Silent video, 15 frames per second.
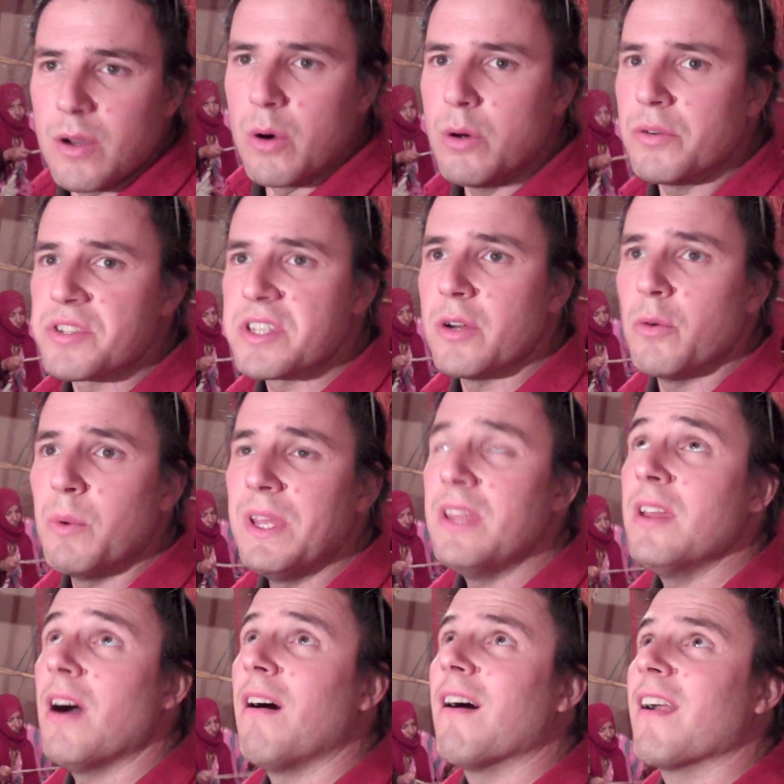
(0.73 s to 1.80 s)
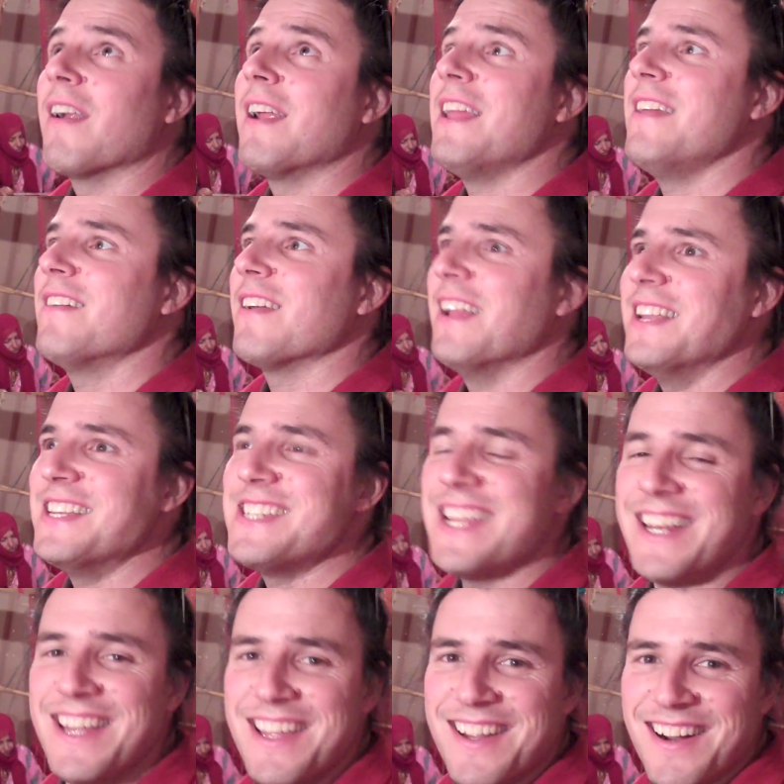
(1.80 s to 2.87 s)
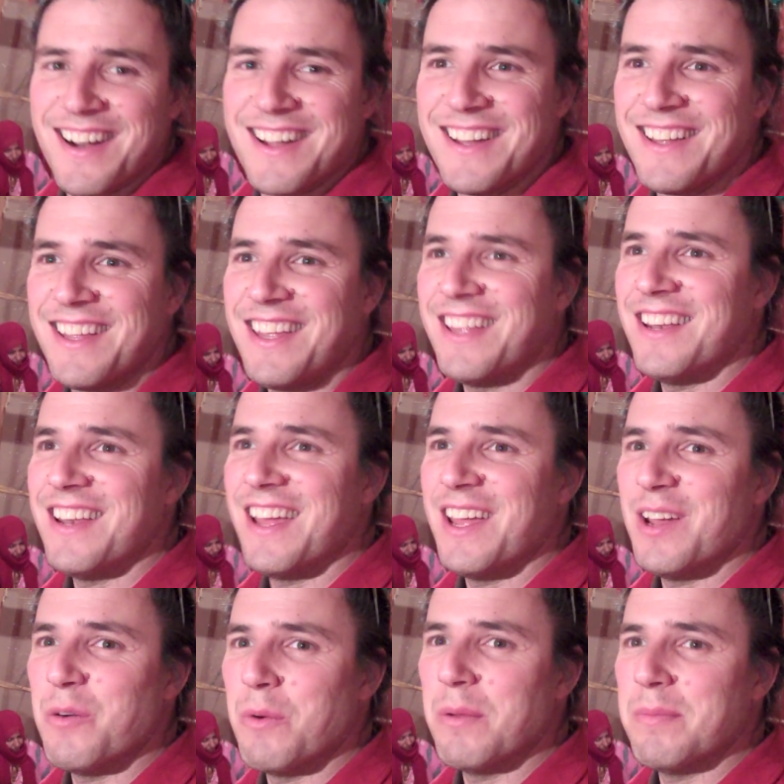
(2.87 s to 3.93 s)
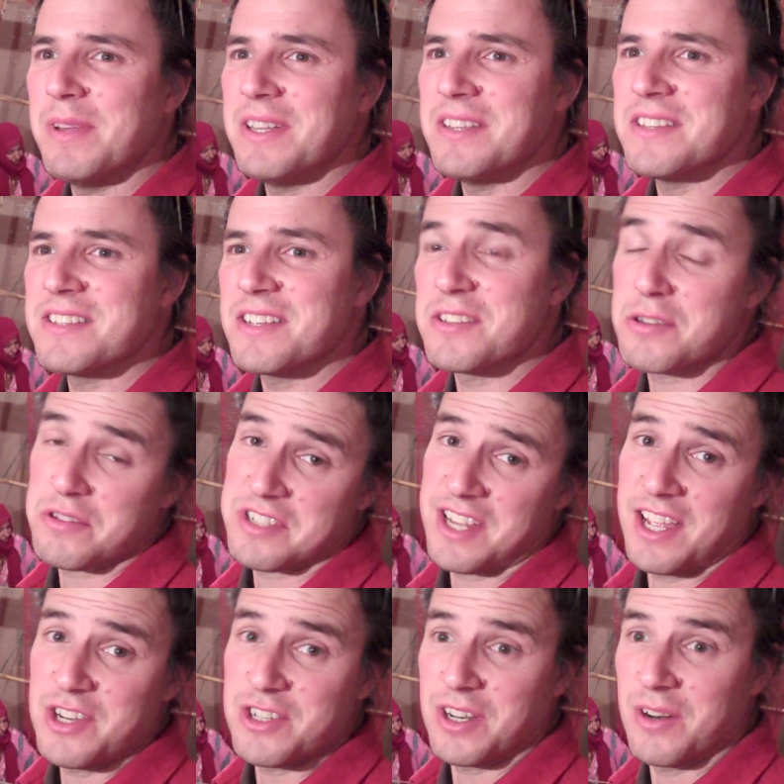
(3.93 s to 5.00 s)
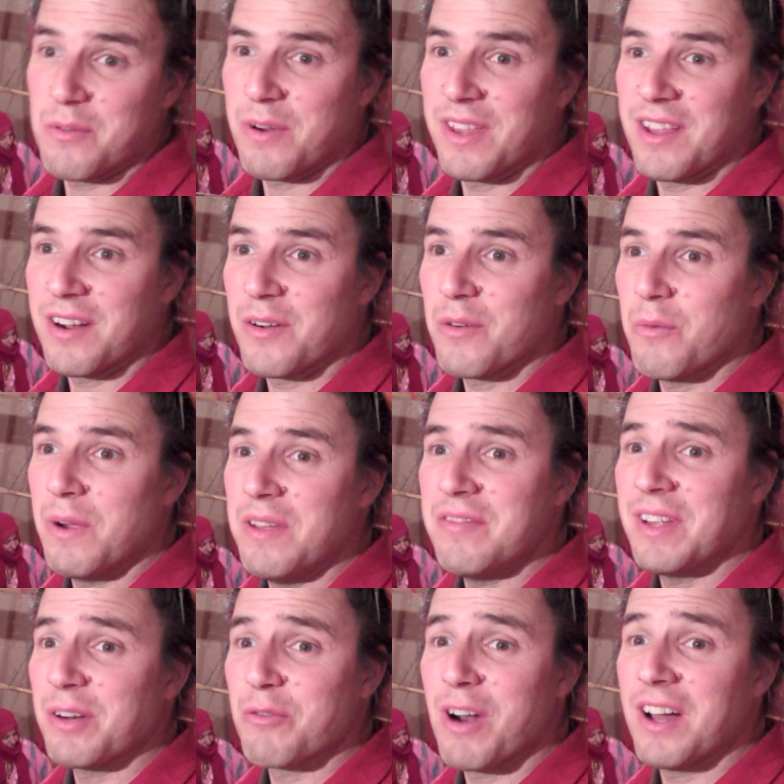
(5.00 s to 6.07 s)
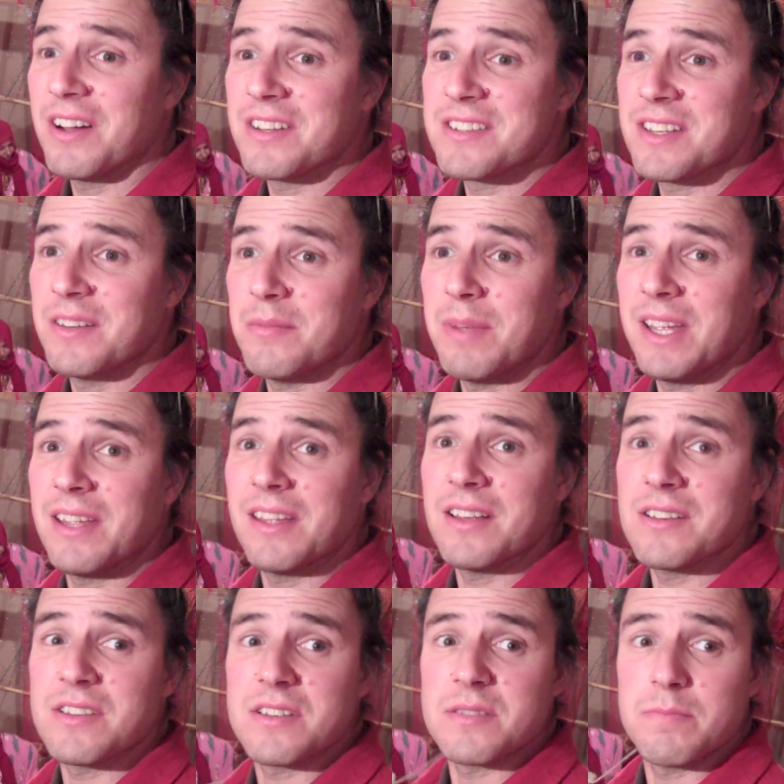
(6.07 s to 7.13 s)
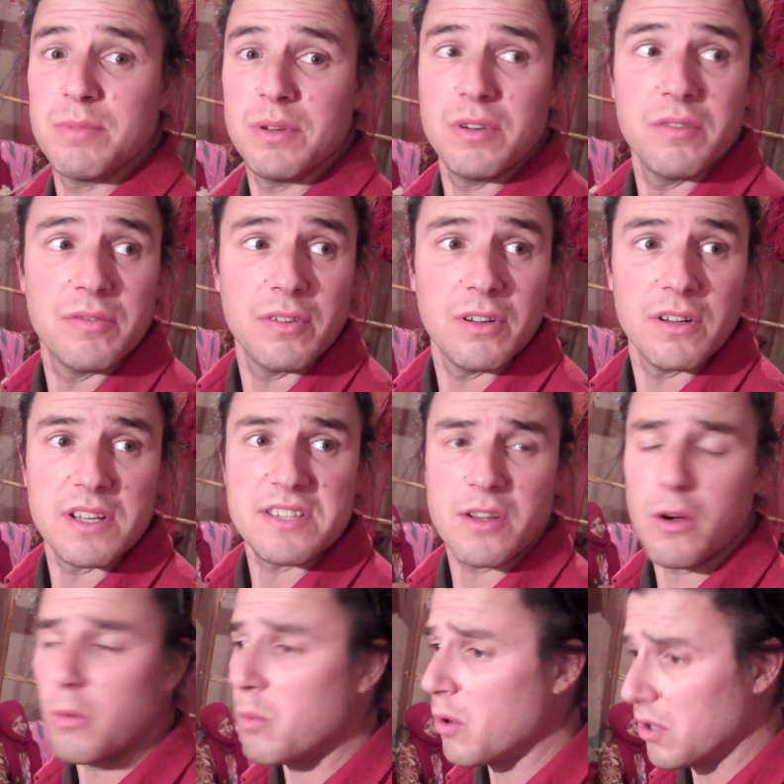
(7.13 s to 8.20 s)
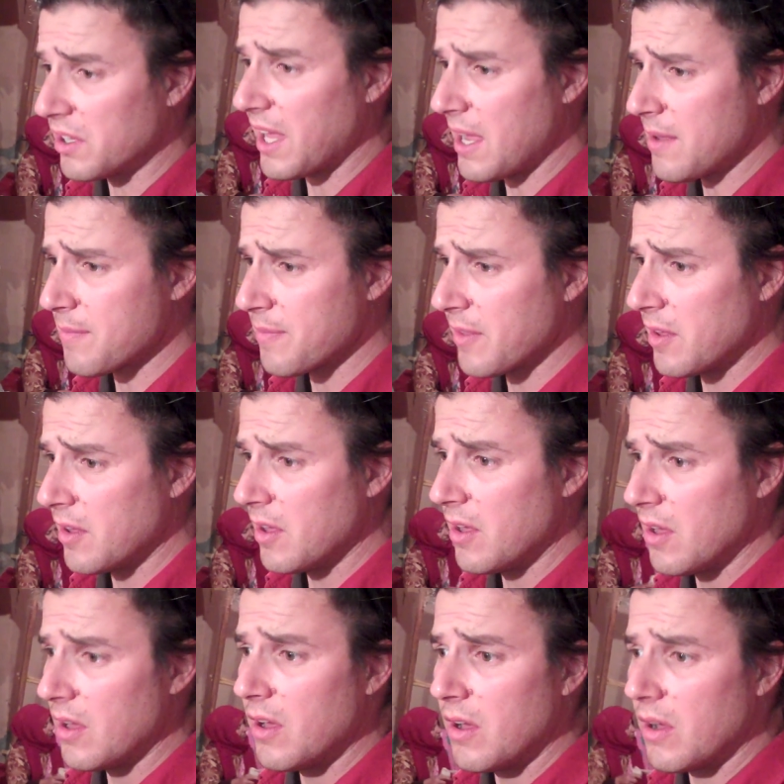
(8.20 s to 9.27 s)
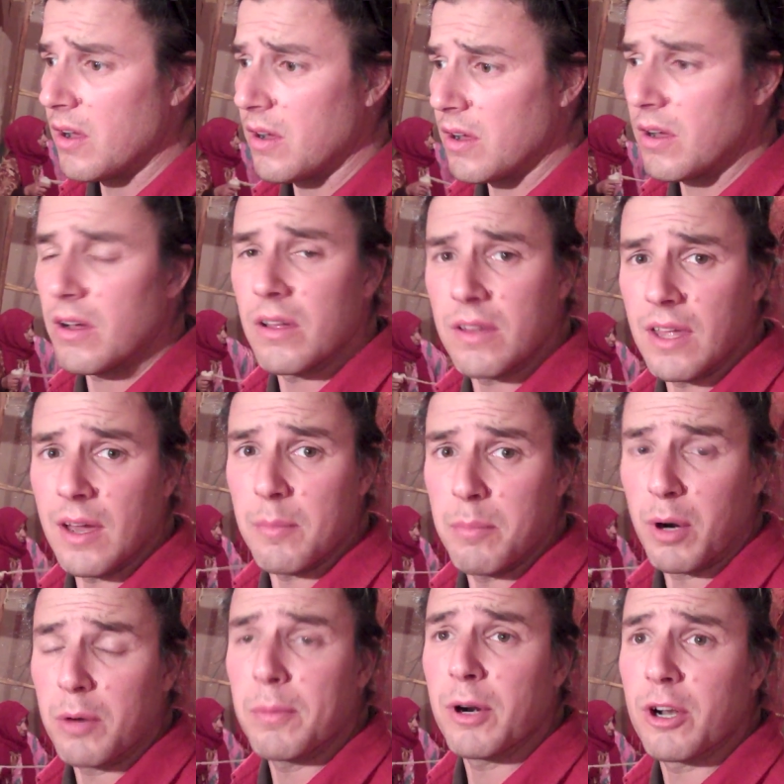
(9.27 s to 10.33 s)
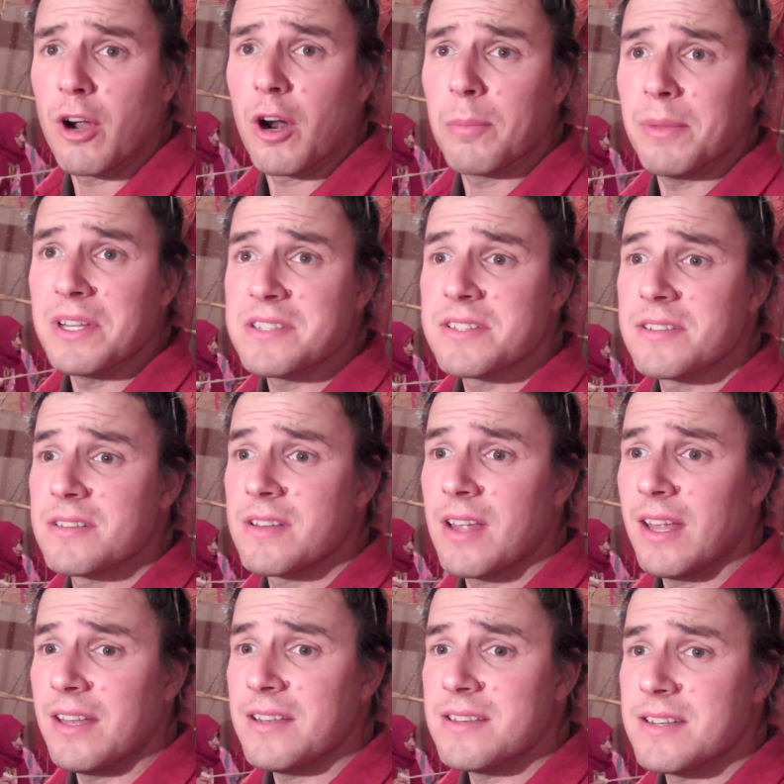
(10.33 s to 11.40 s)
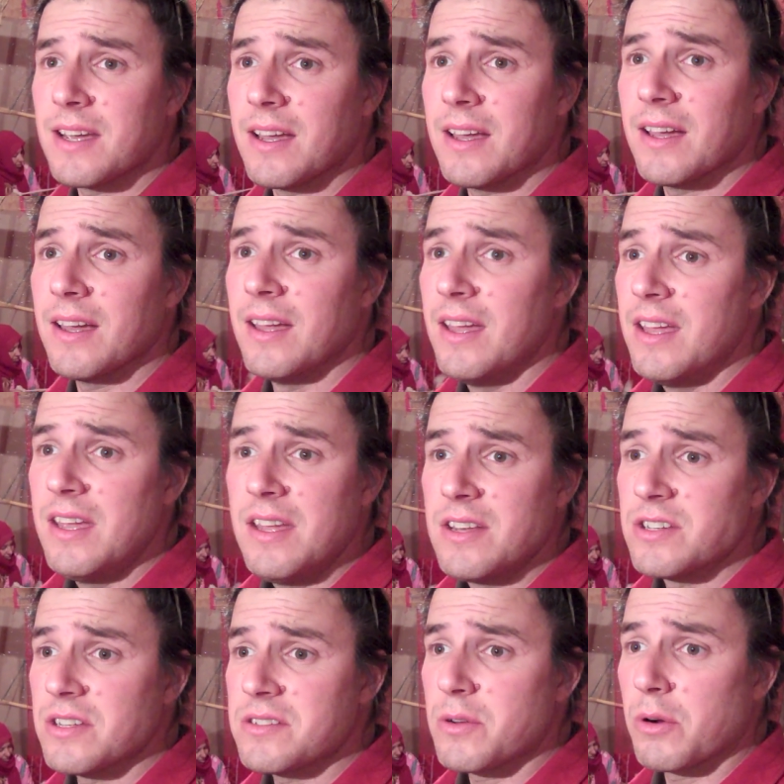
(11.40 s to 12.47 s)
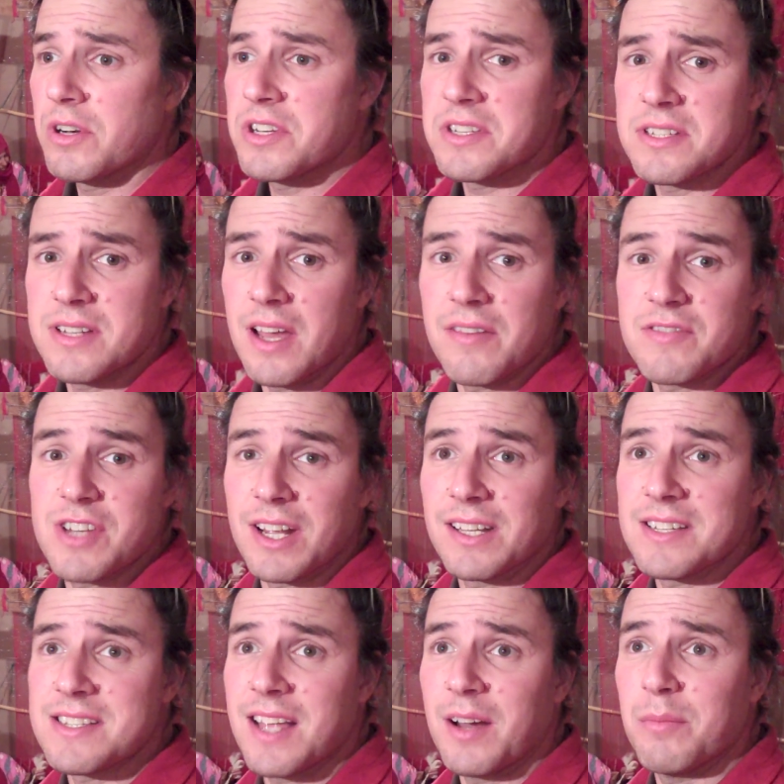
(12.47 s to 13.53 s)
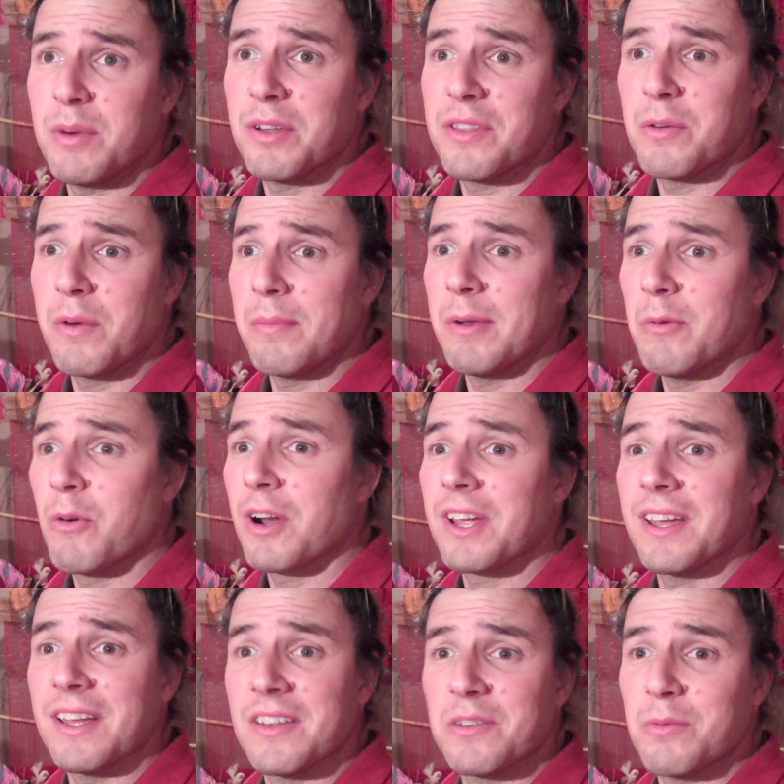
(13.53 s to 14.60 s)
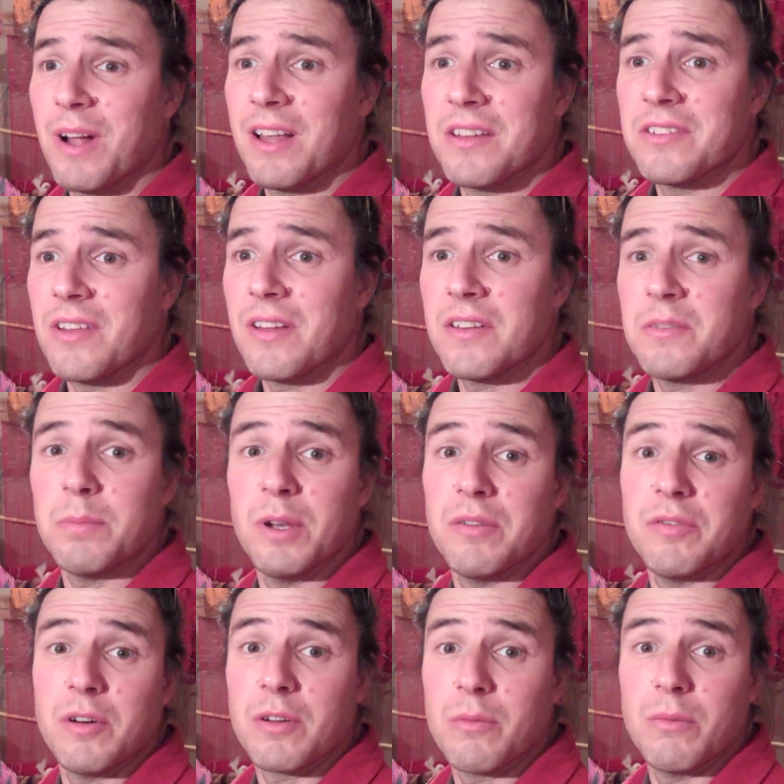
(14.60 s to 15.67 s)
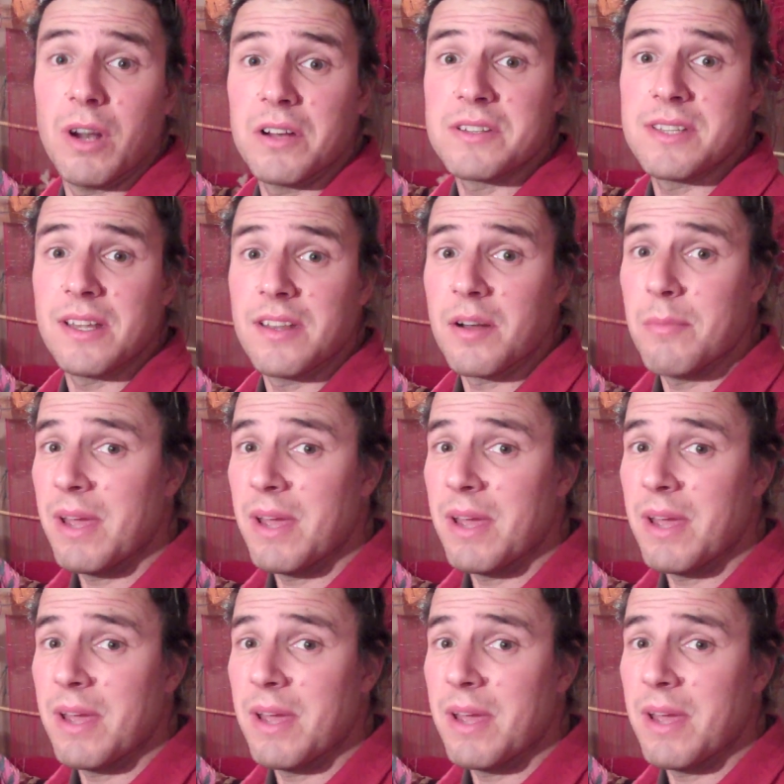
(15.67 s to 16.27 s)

Cool. So we are here in Tinghir in a women's association where they're weaving rugs and making just beautiful. It's all wool, yeah. Yeah, Berber carpets. Yeah, Berber carpets and uh, just gorgeous stuff. Check this out. Both the women working as well as all these beautiful rugs that they're